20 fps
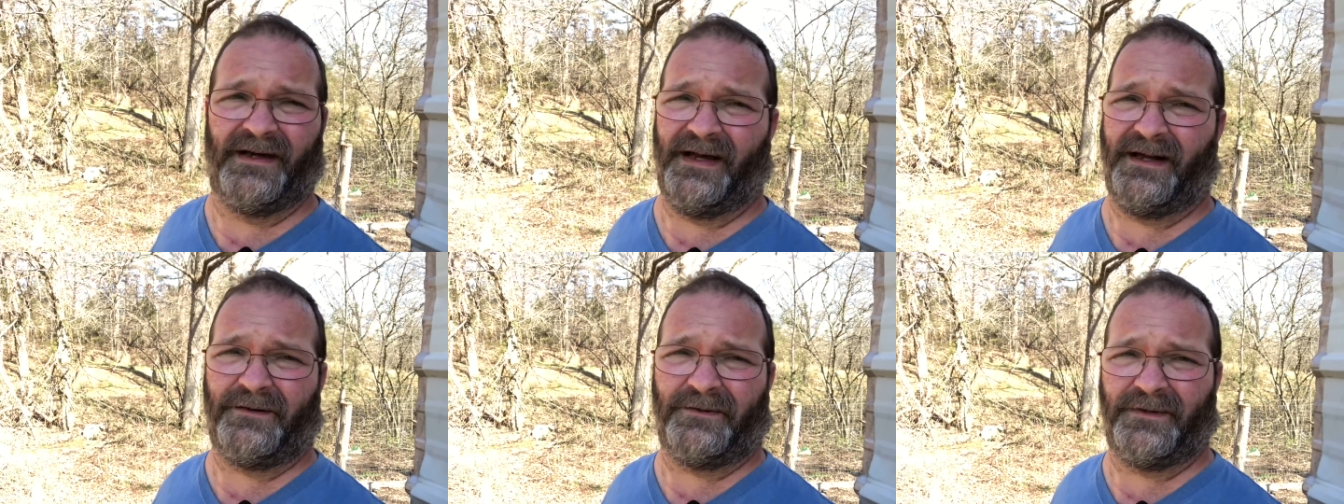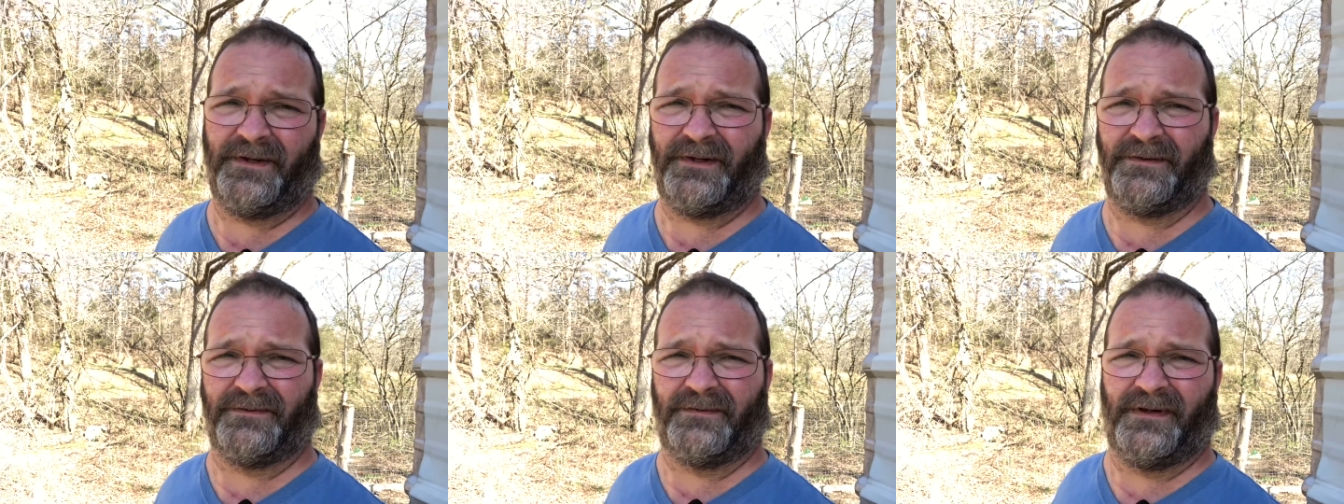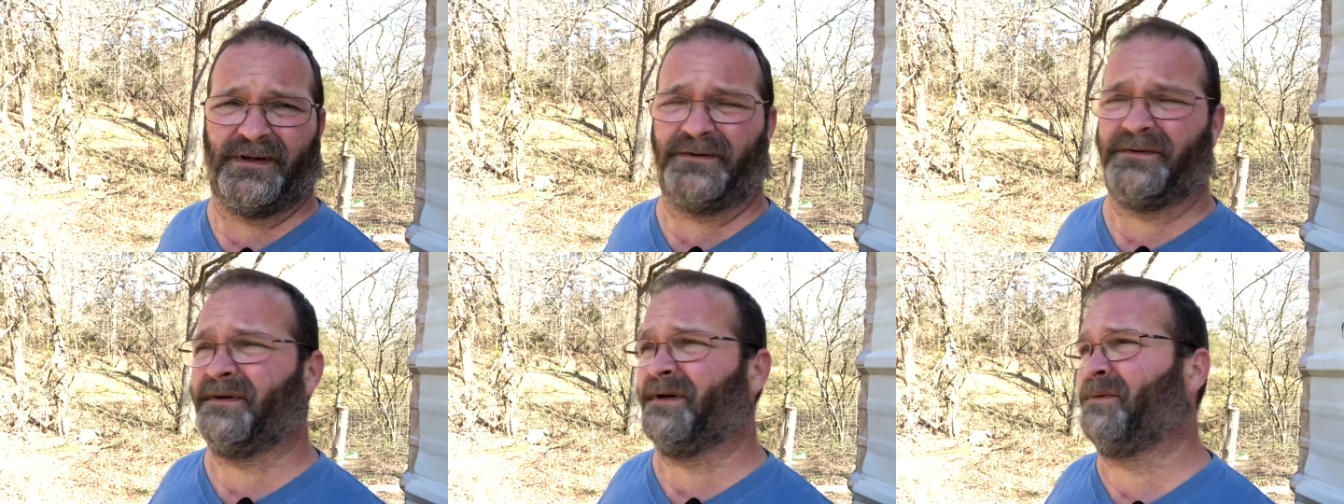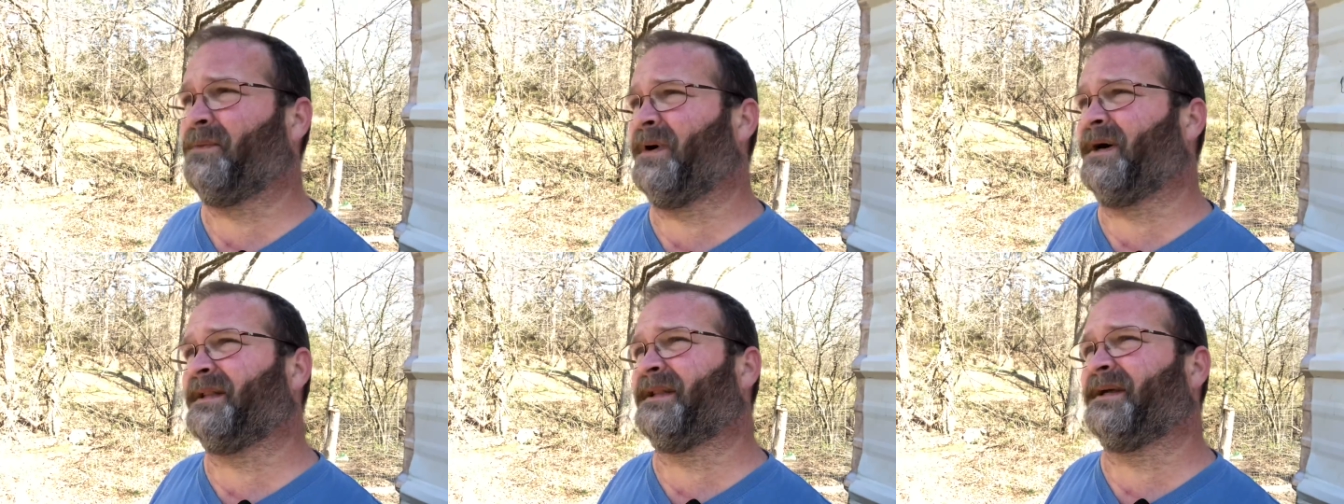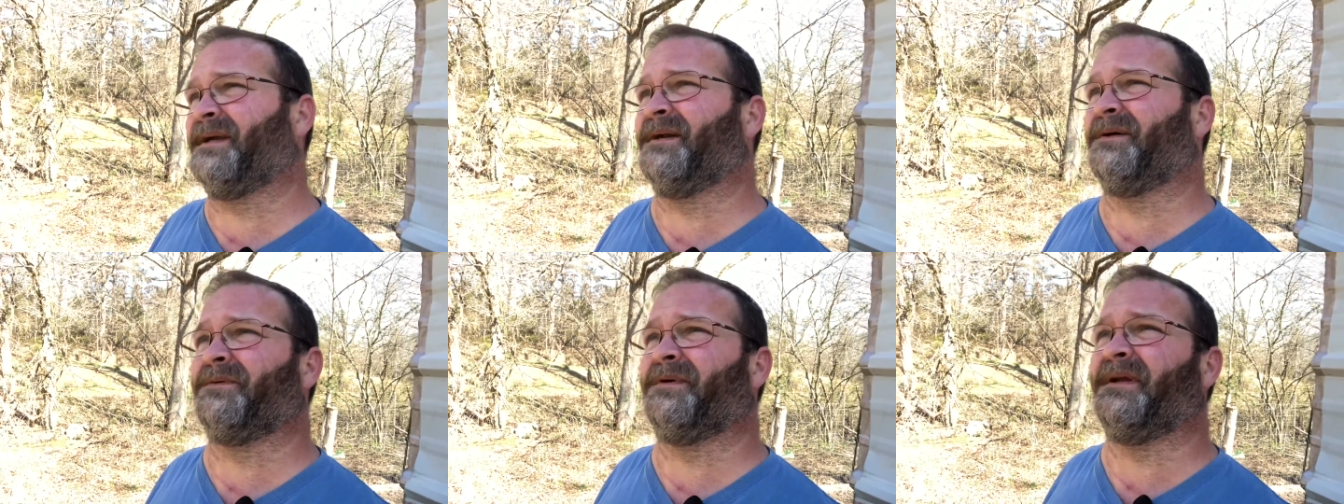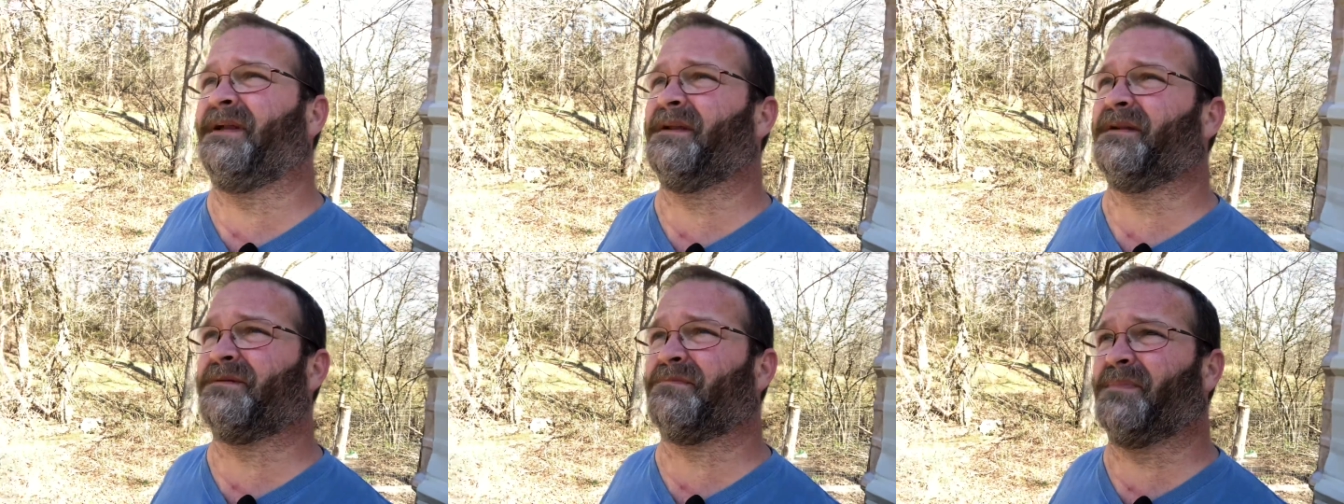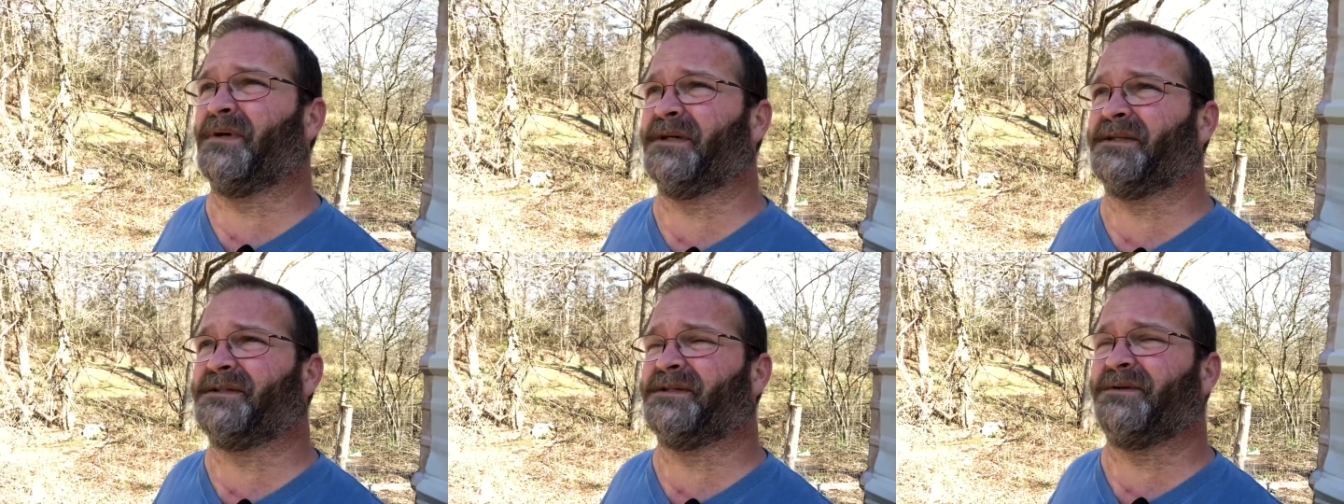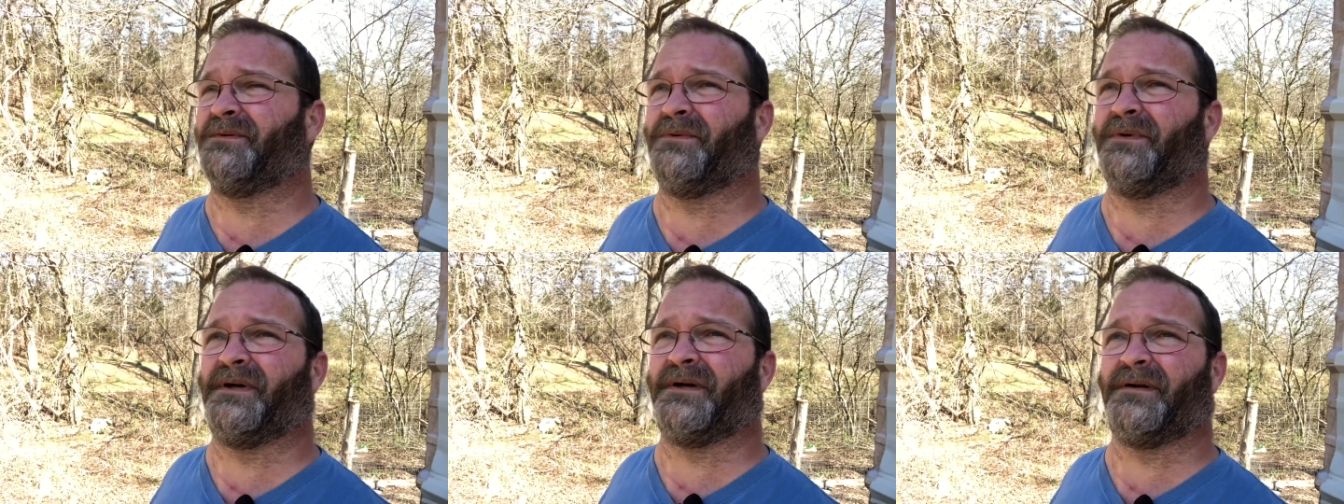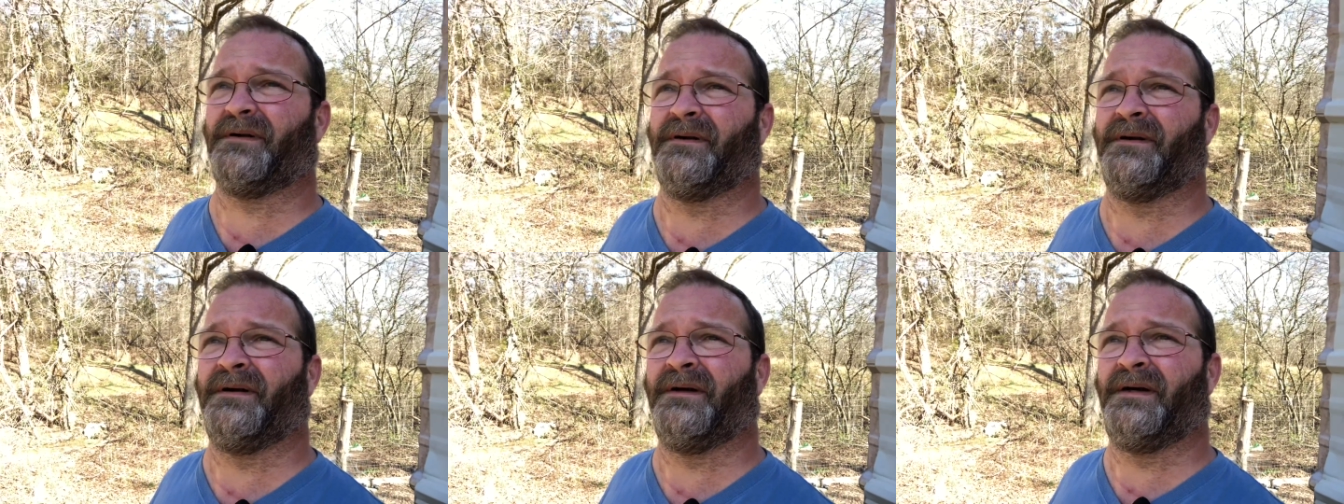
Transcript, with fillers: I don't know. I don't know why they don't eat as much in the winter.